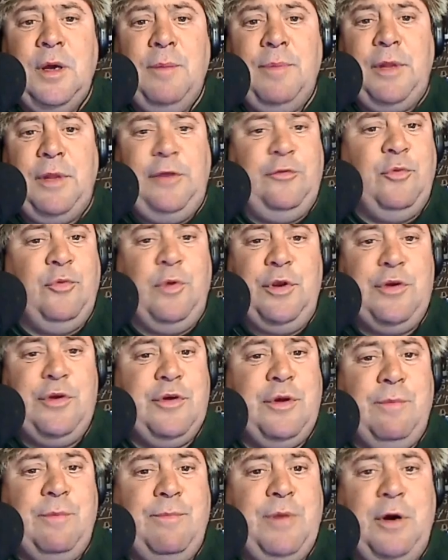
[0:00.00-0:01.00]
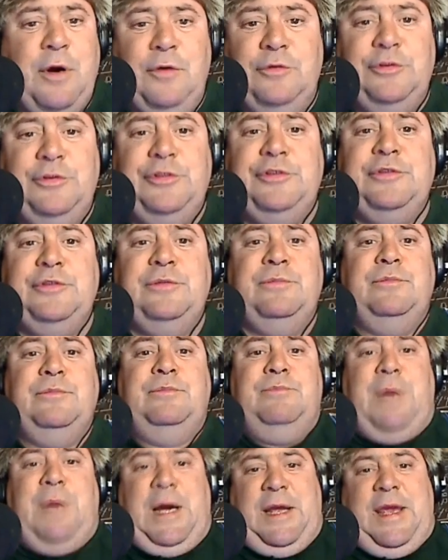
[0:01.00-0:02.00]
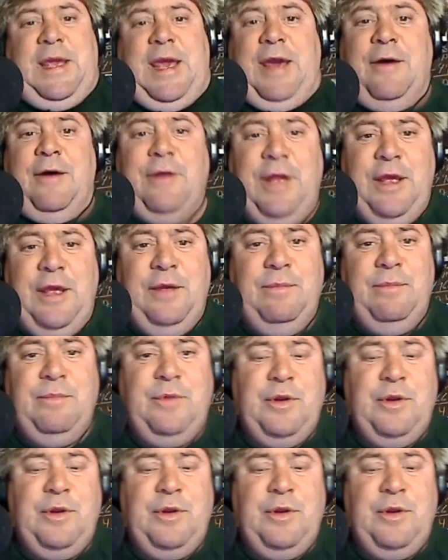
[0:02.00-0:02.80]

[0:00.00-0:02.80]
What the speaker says: place where you can post by county,